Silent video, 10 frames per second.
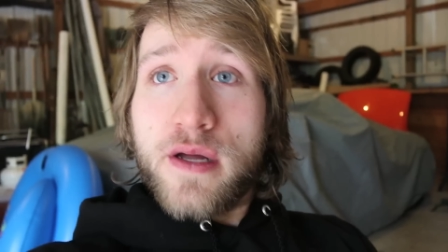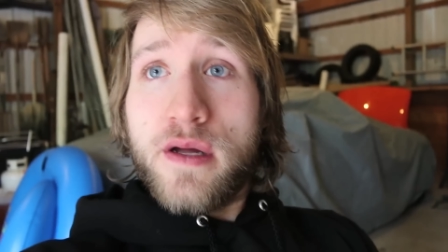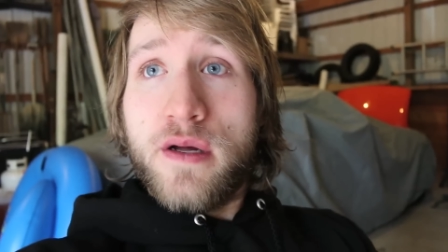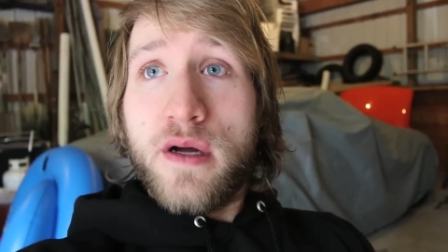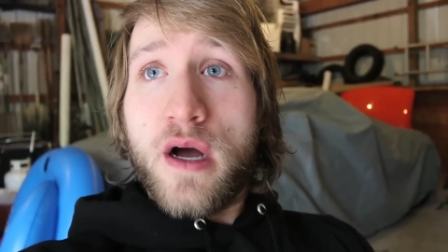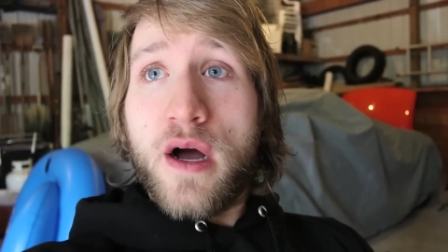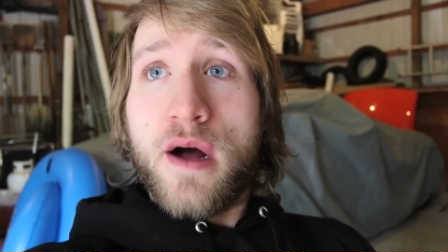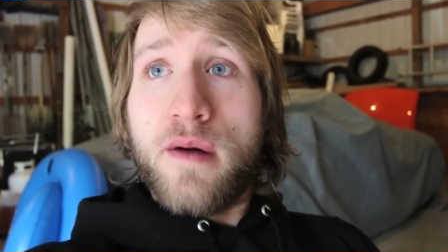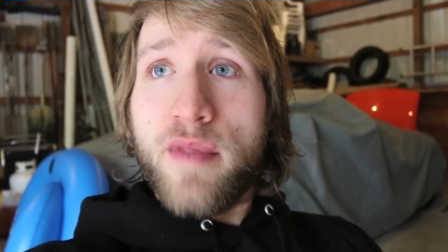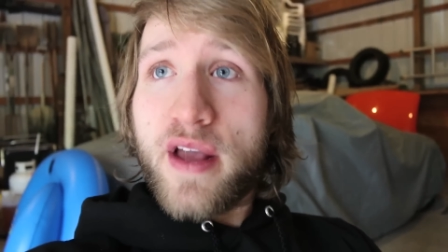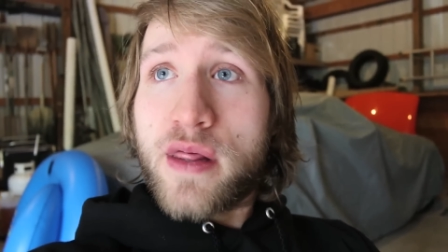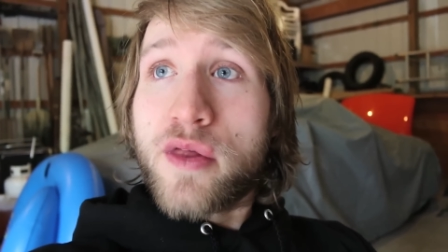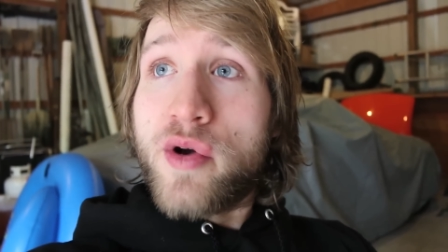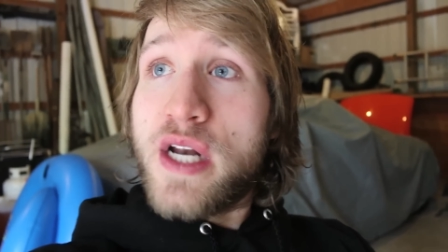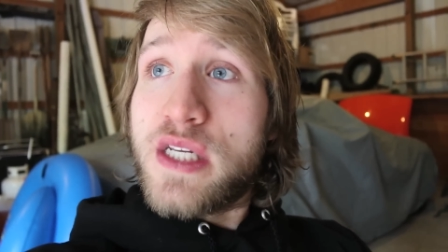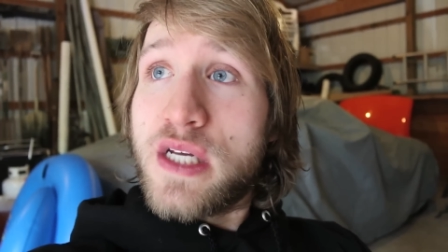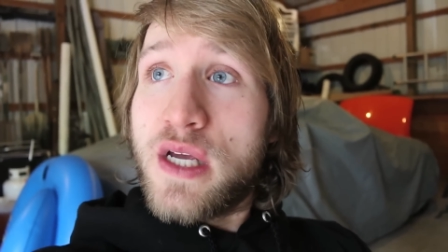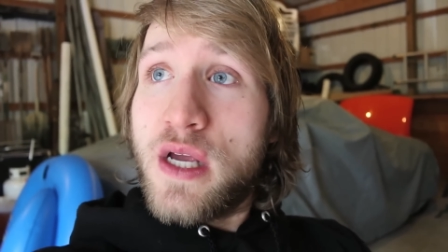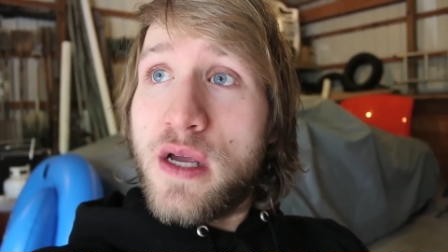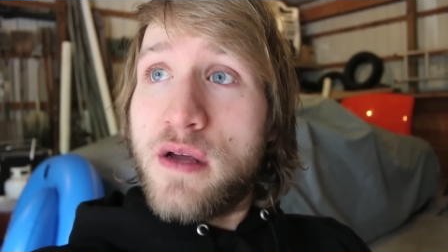Did they? Um, like three
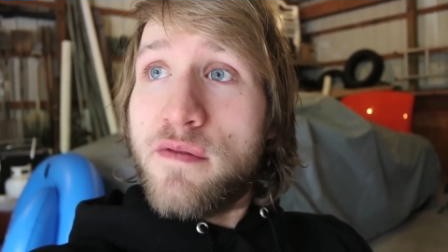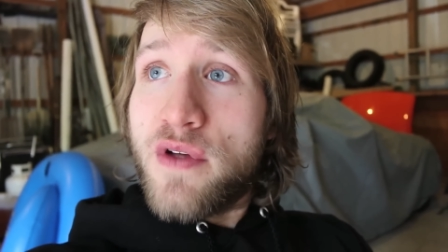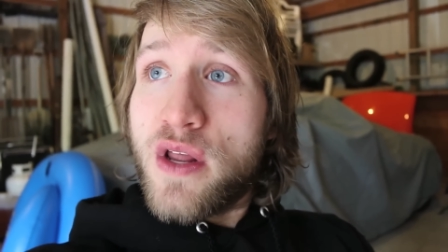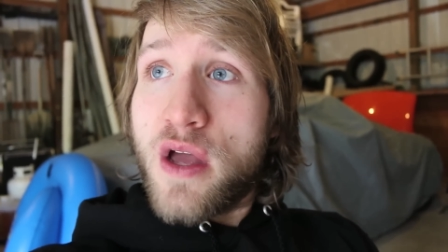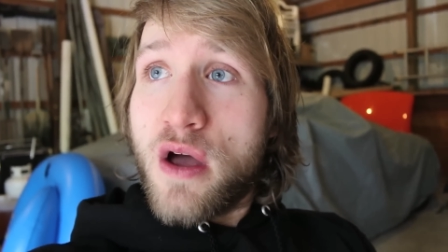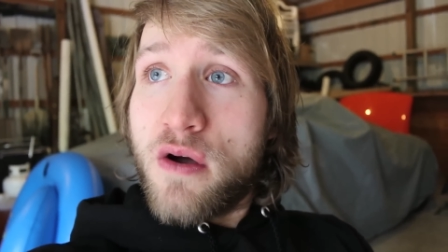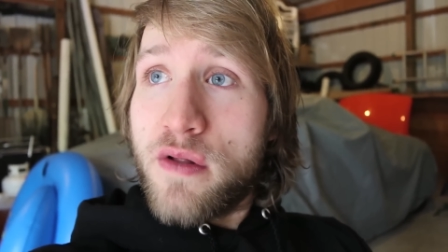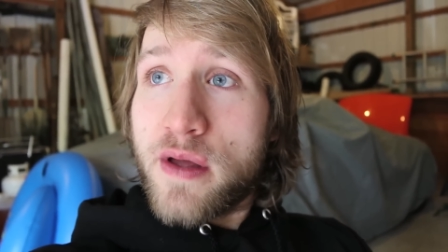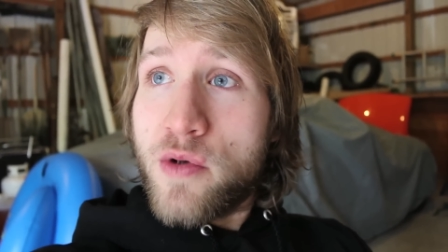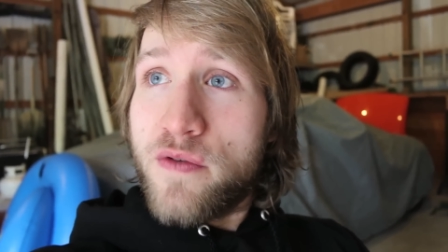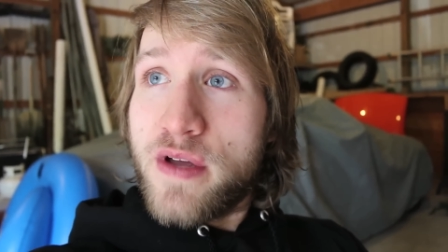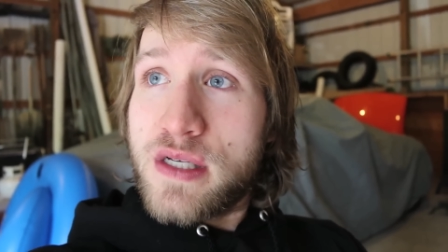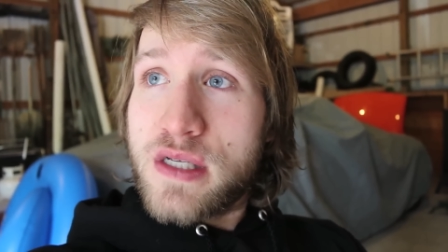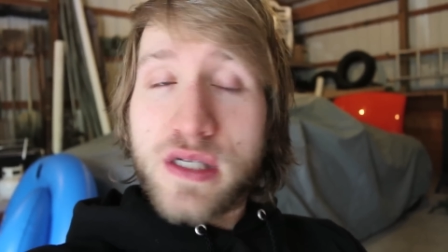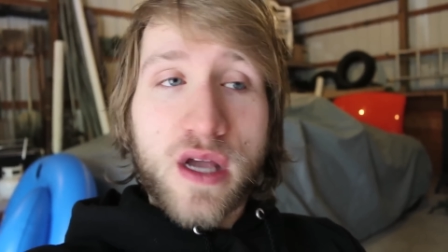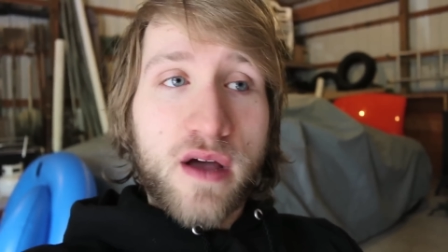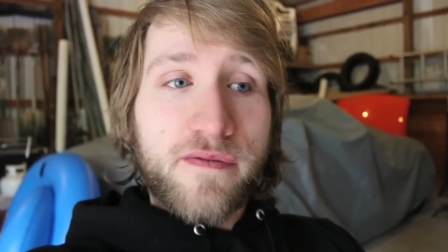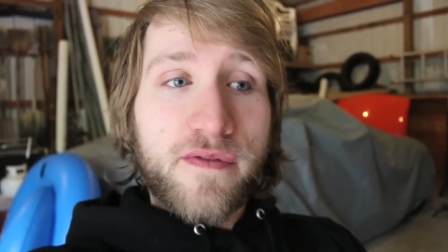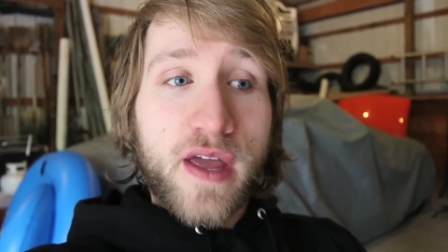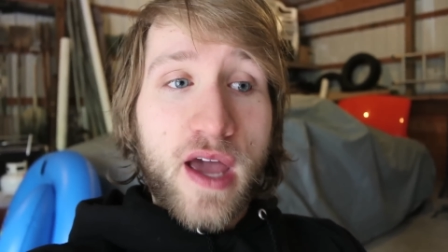D video, like movies okay. and
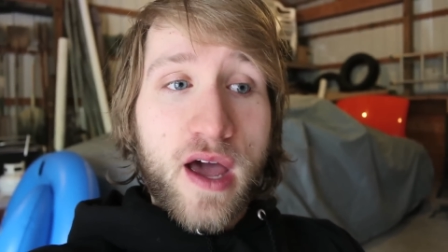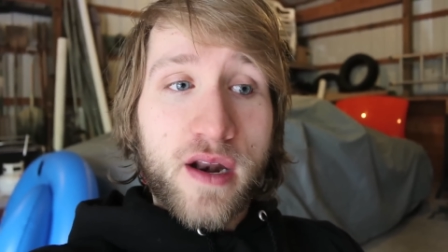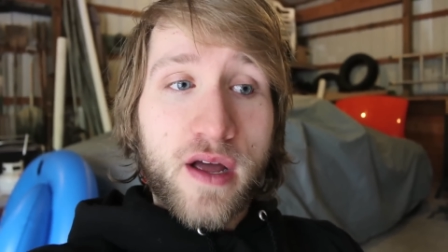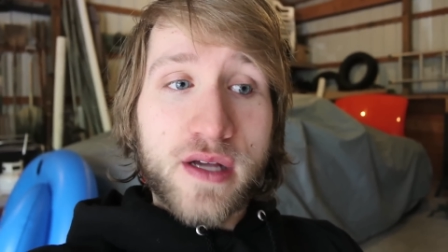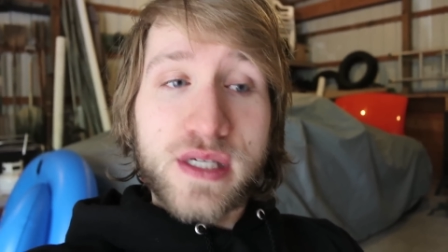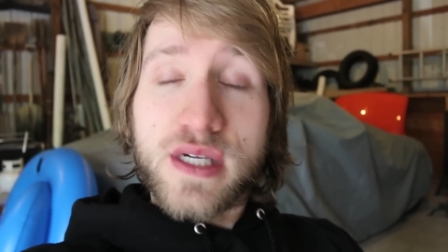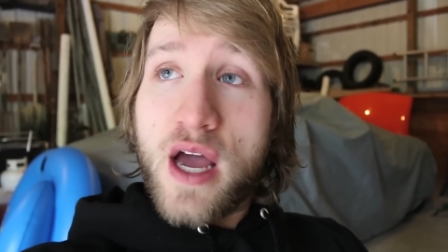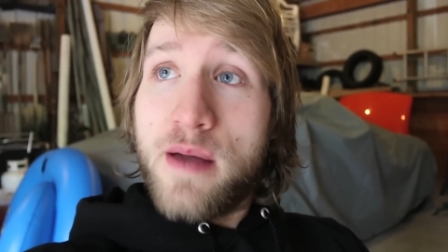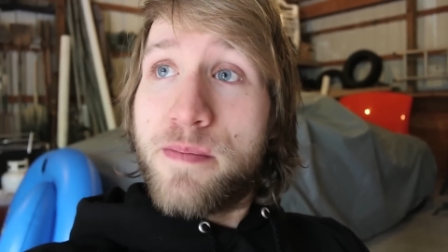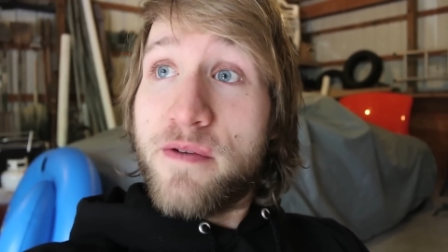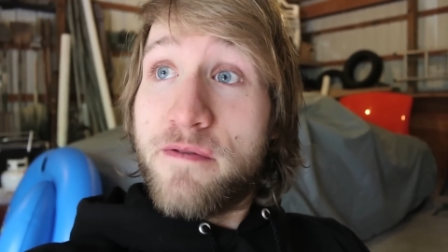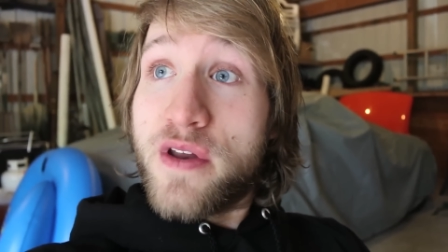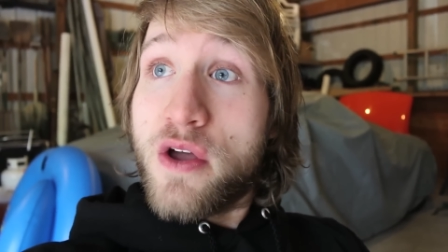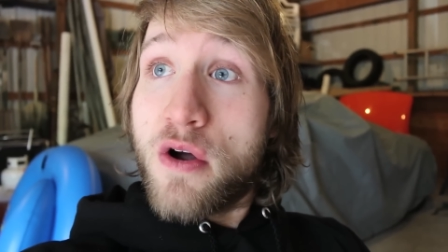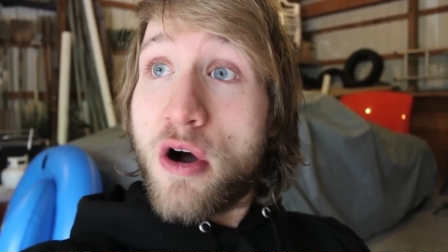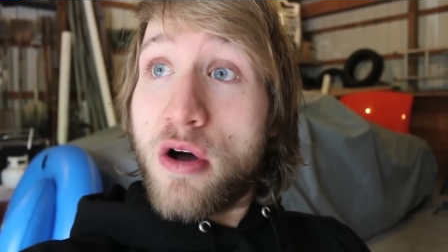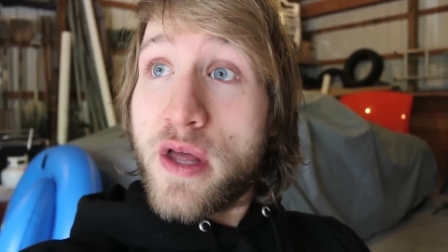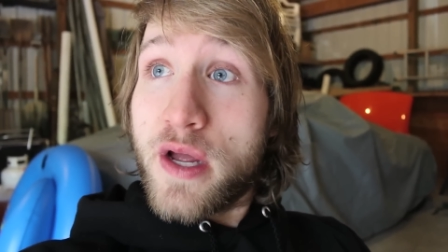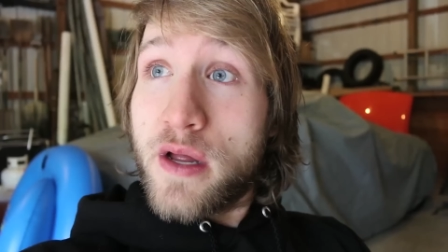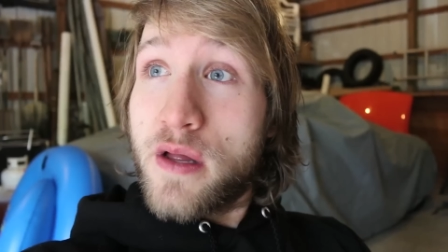stuff. They had uh, Skype video
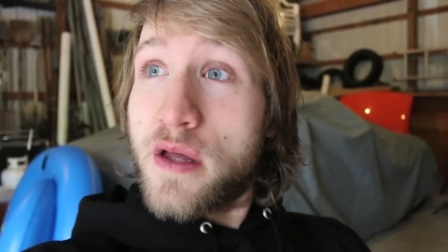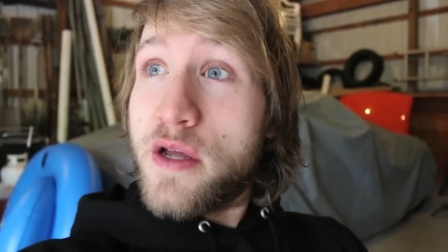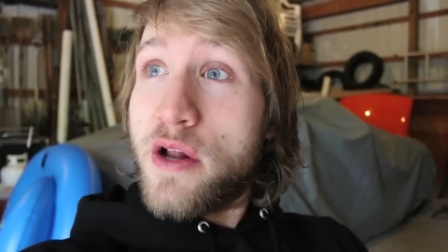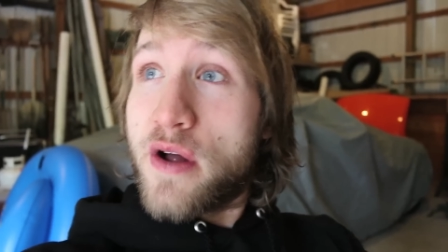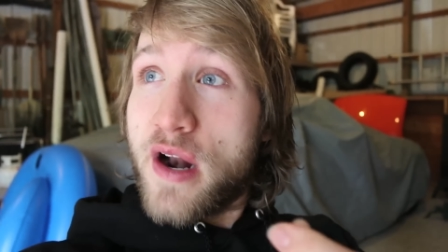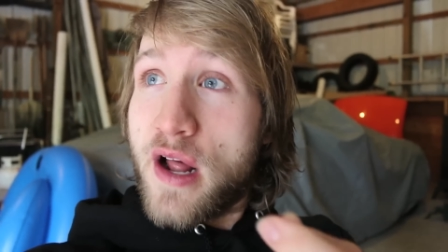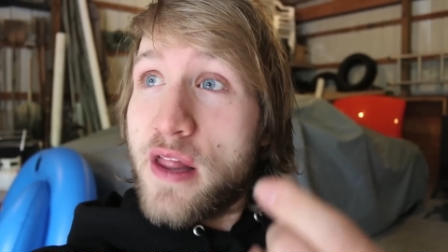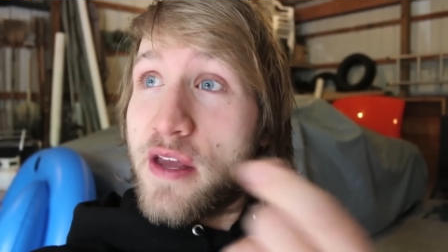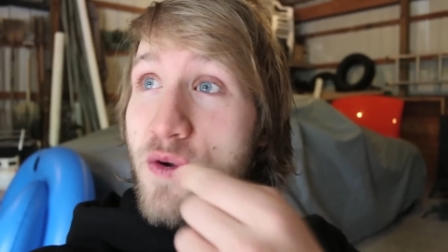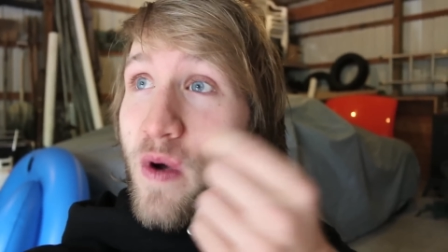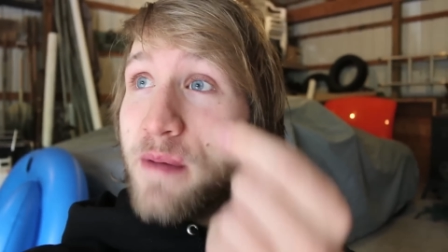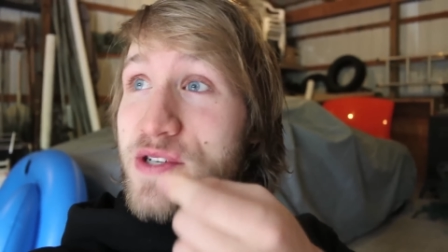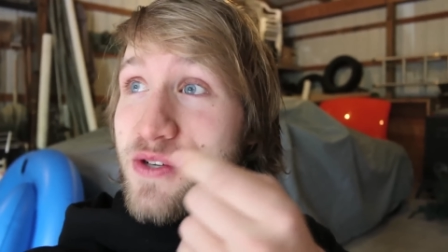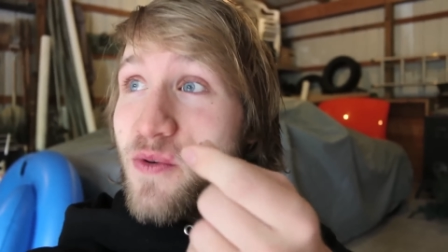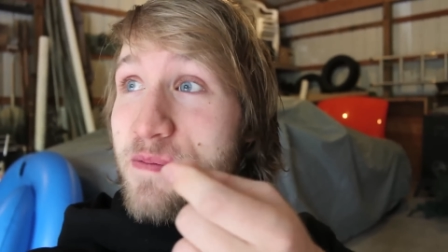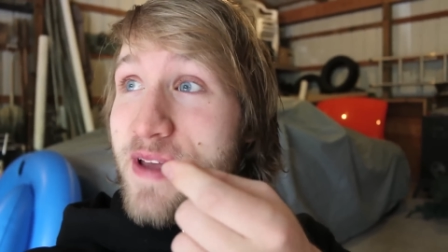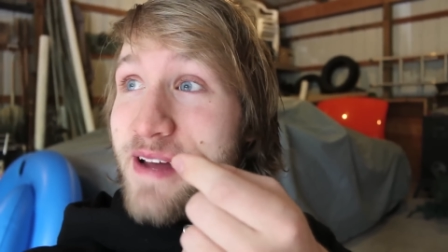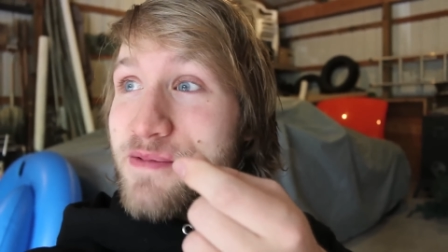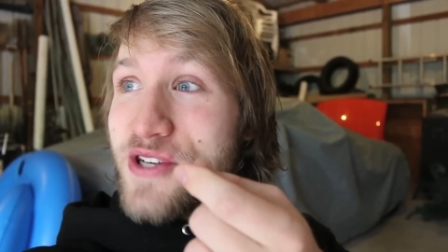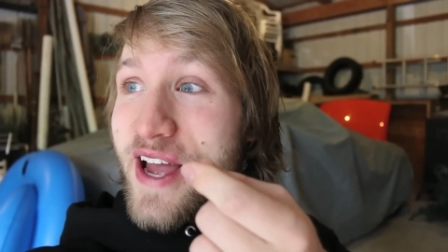calling, you know, kind of how like web right. webcam
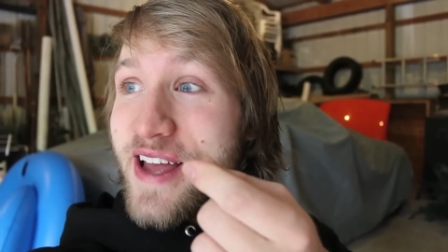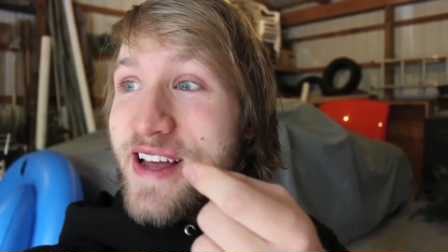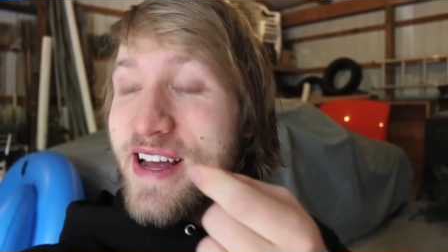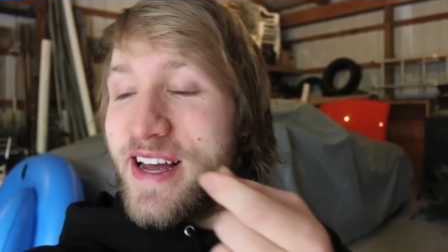yeah. chat.